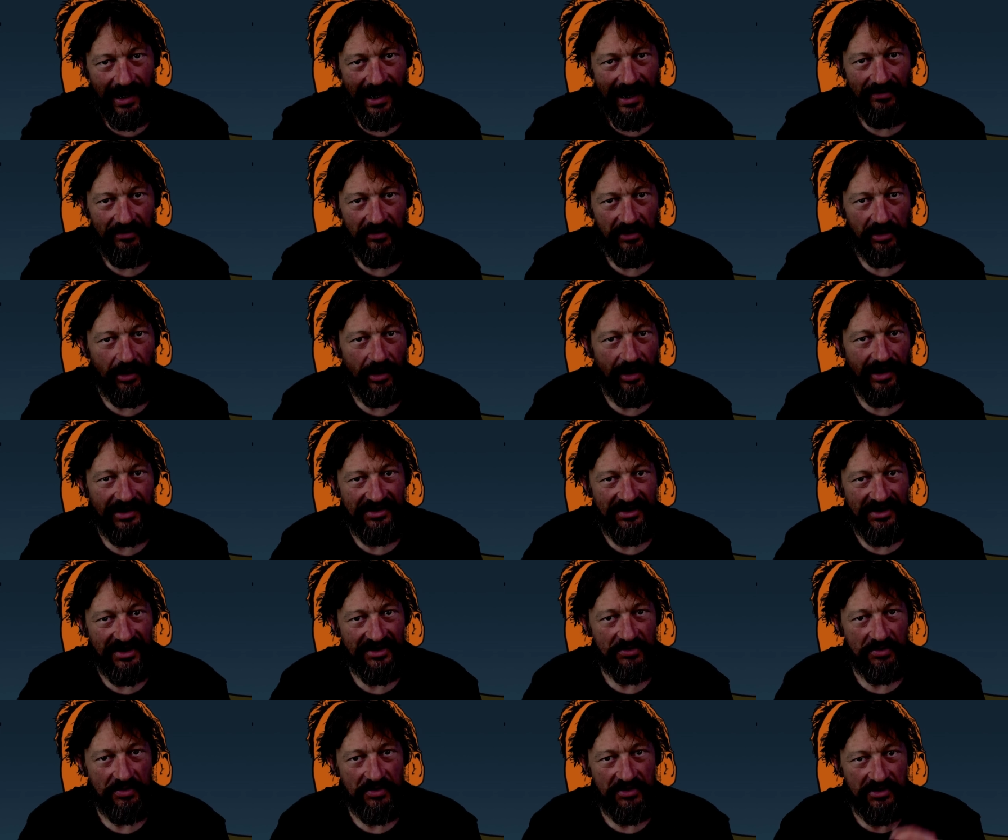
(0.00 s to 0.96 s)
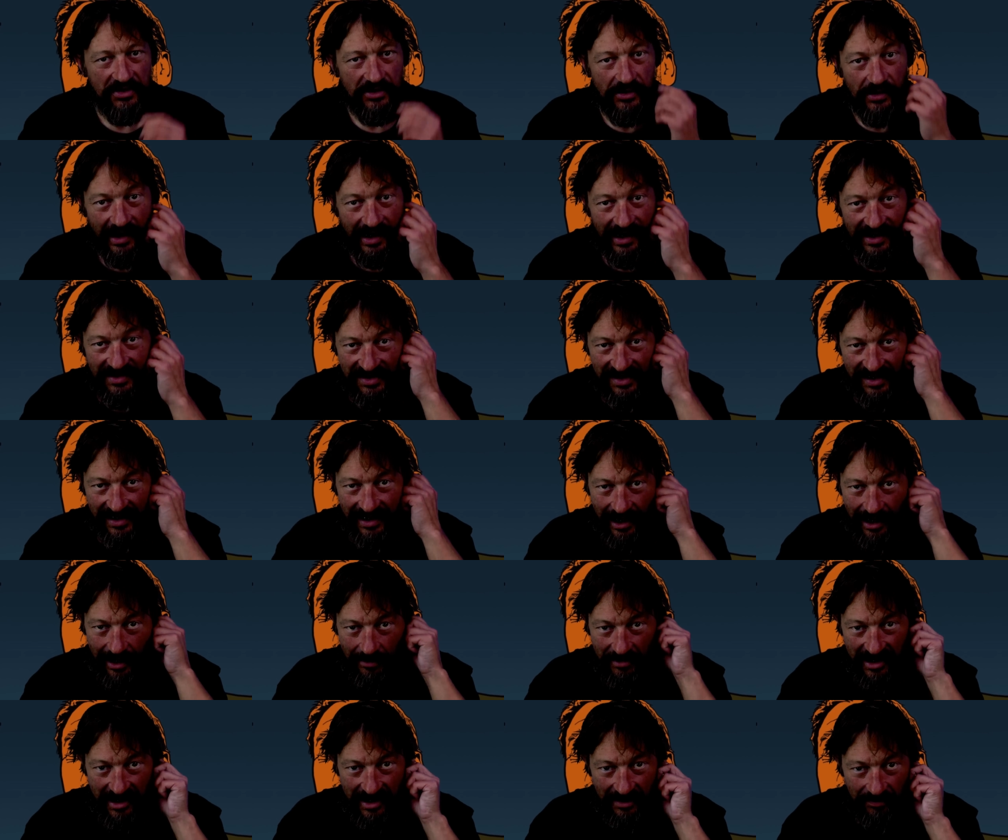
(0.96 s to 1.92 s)
and that I just was too lazy to
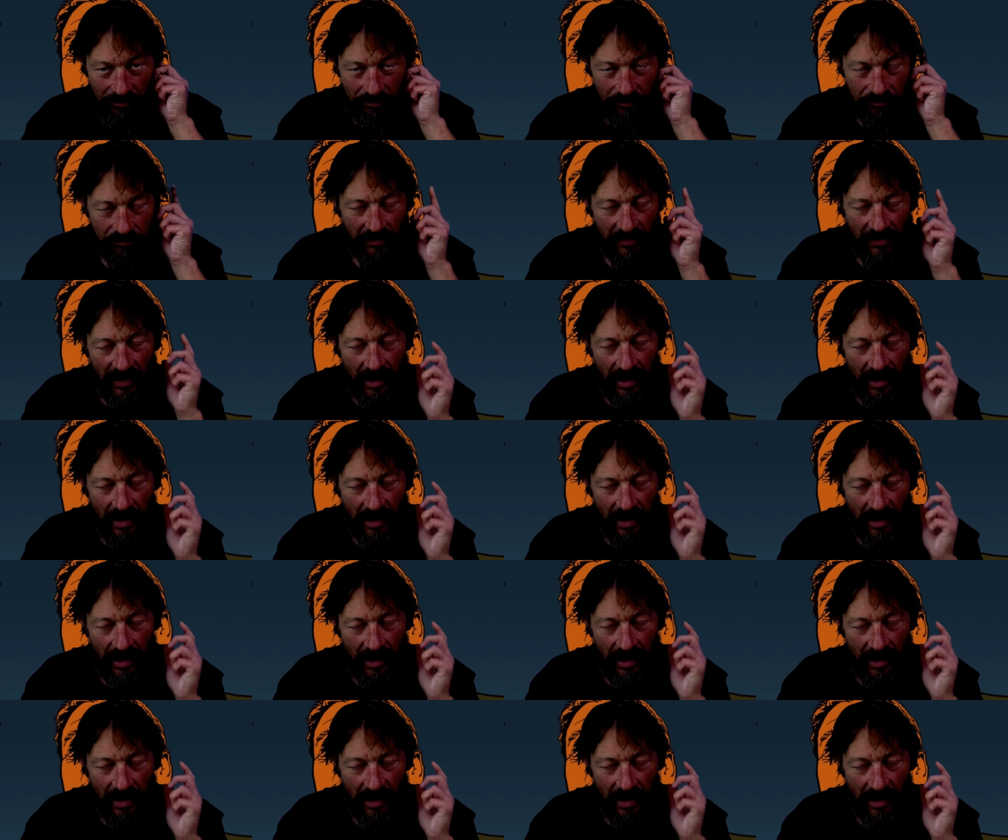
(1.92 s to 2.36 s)
come in.